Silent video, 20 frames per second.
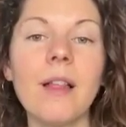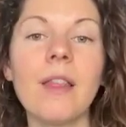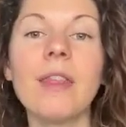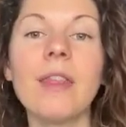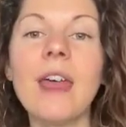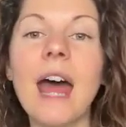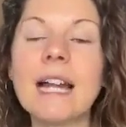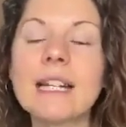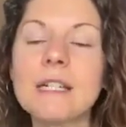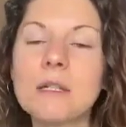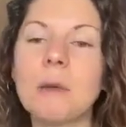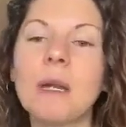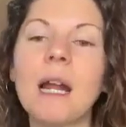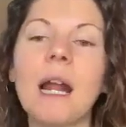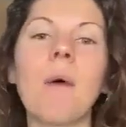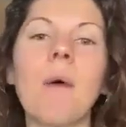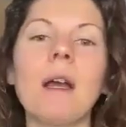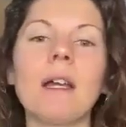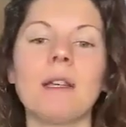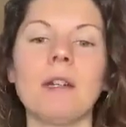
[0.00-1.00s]
That's
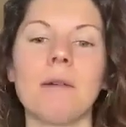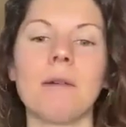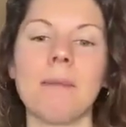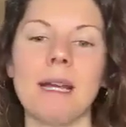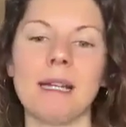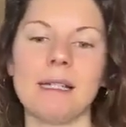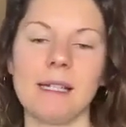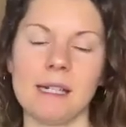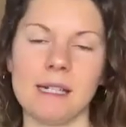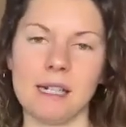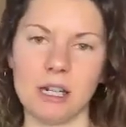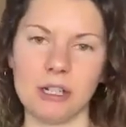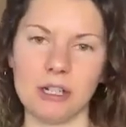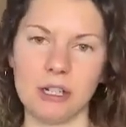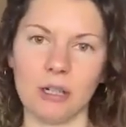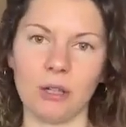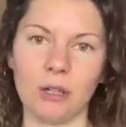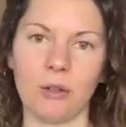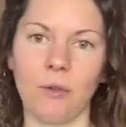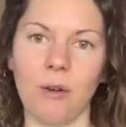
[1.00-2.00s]
what I want you to make
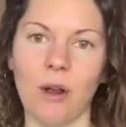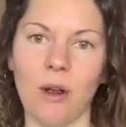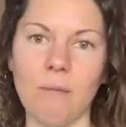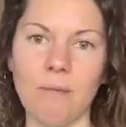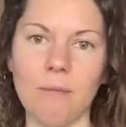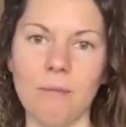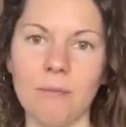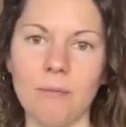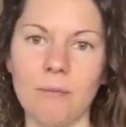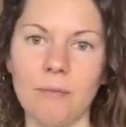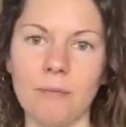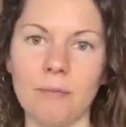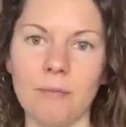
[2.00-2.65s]
decisions from,